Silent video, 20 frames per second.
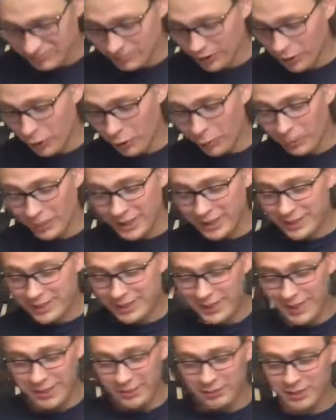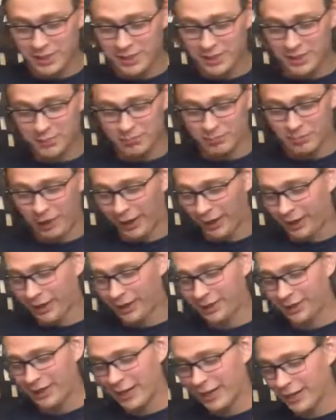Nobody seems to
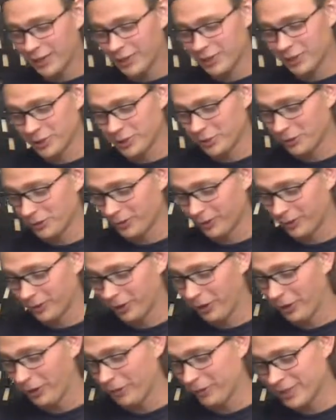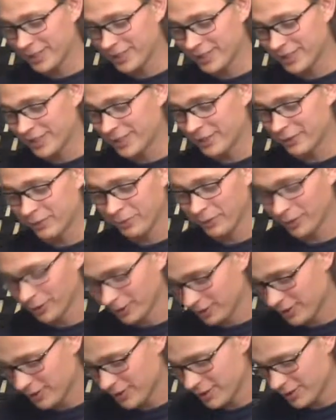recognize you or notice that you
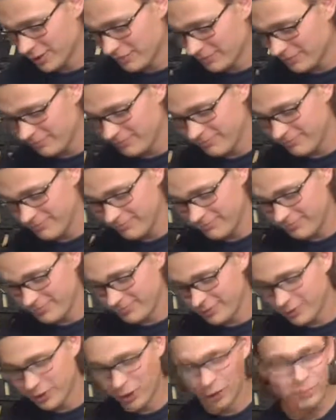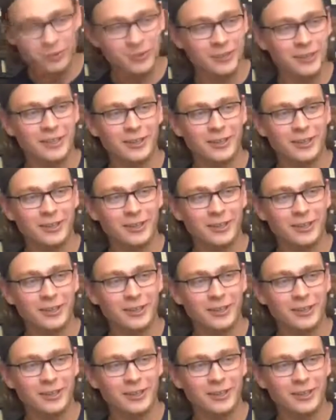are just totally